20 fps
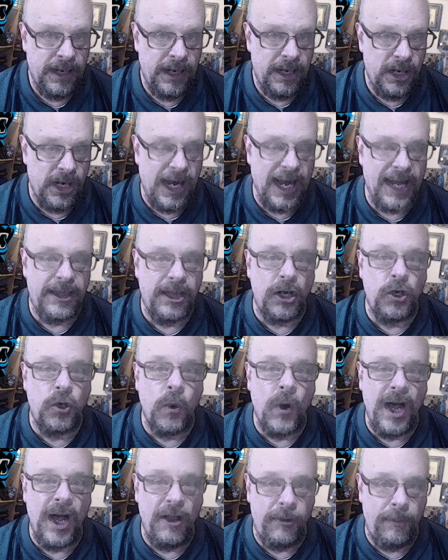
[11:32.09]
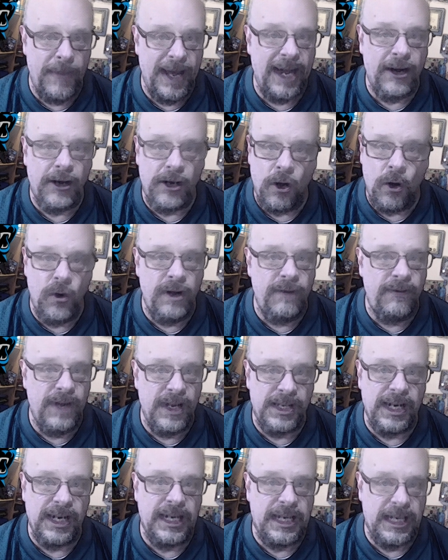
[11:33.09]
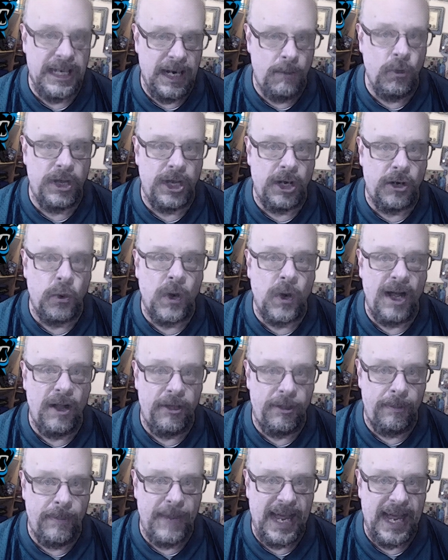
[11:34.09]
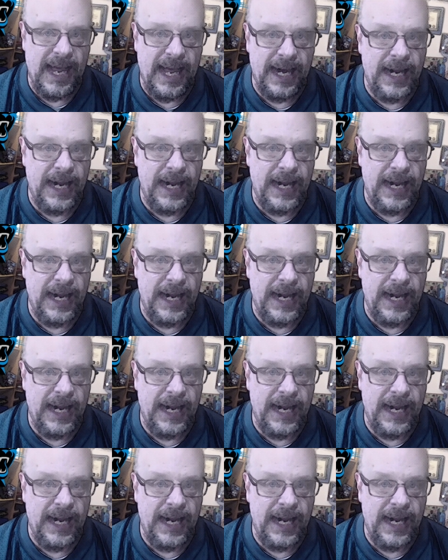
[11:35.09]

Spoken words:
You got the 12th man going to visit a team with the 12th man.